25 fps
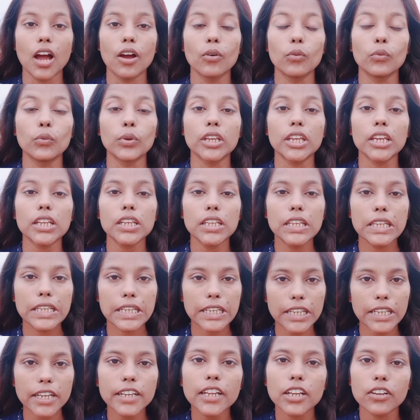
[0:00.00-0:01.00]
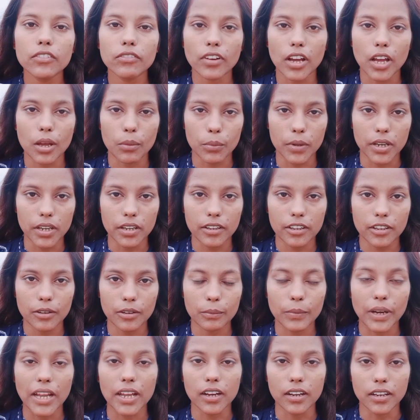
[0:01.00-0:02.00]
We can create environment
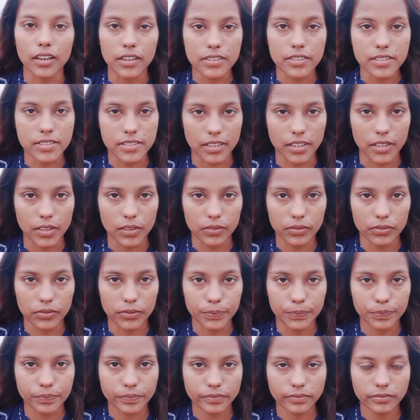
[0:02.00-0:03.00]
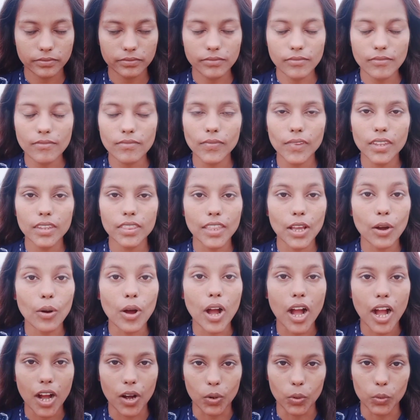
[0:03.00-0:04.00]
by ourselves. Now
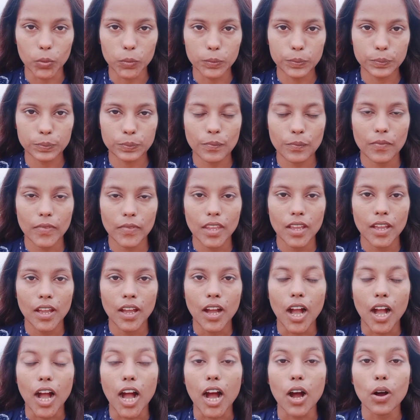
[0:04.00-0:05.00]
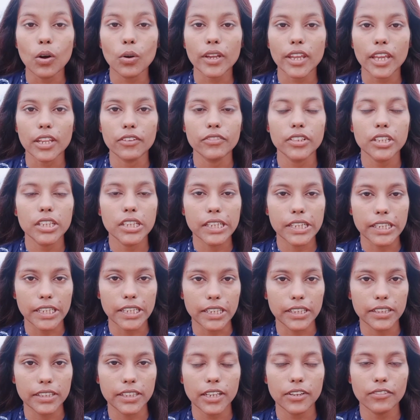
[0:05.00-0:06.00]
how? How can we
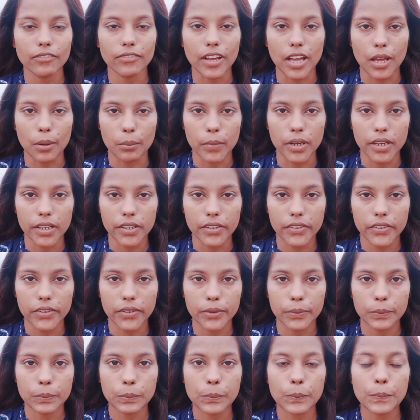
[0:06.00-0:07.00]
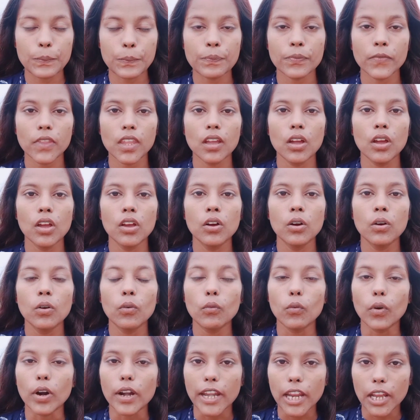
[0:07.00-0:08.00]
create the environment?
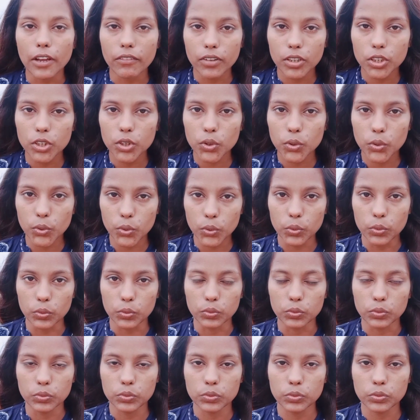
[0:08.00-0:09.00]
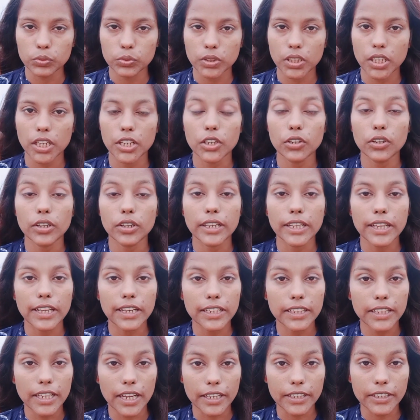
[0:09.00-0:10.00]
Whatever you do in your
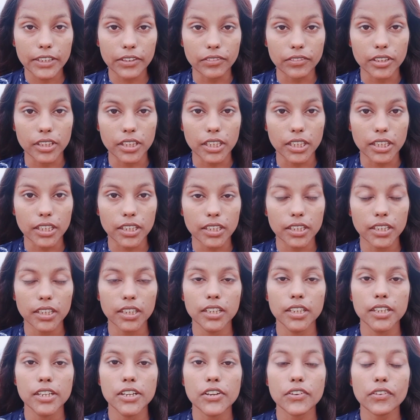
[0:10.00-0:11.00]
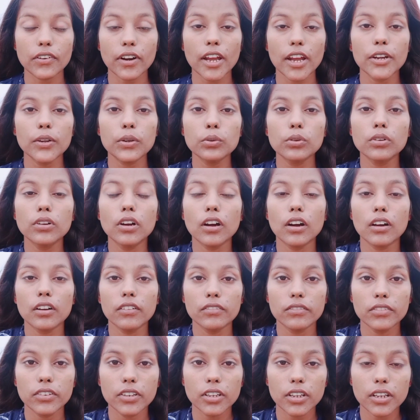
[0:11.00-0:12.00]
daily activity, try to
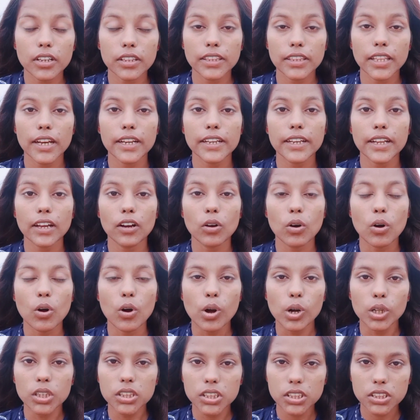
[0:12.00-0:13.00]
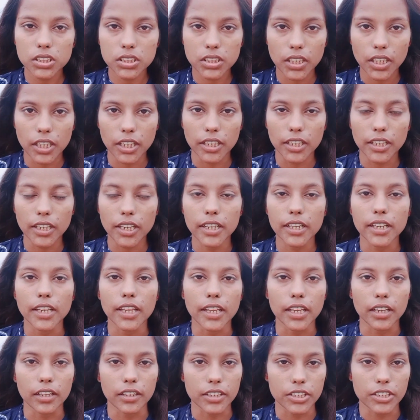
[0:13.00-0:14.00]
convert that all the thing in
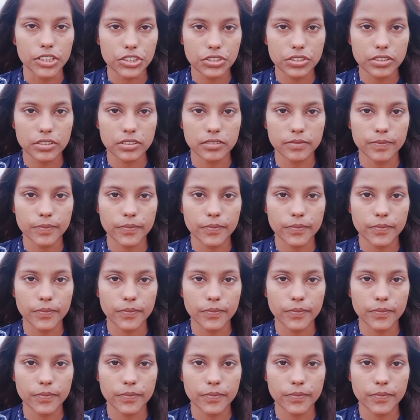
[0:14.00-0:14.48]
English.